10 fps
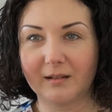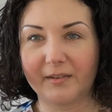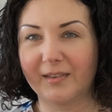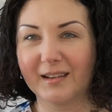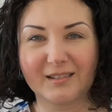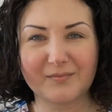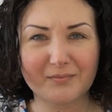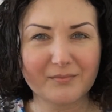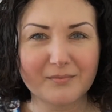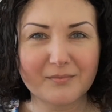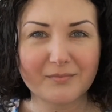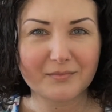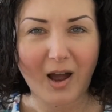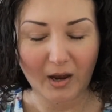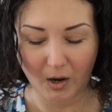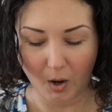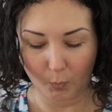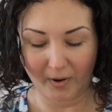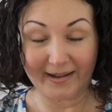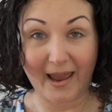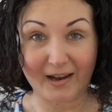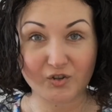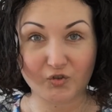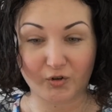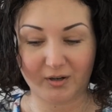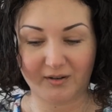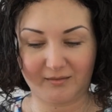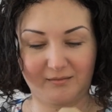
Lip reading: I think I got one extra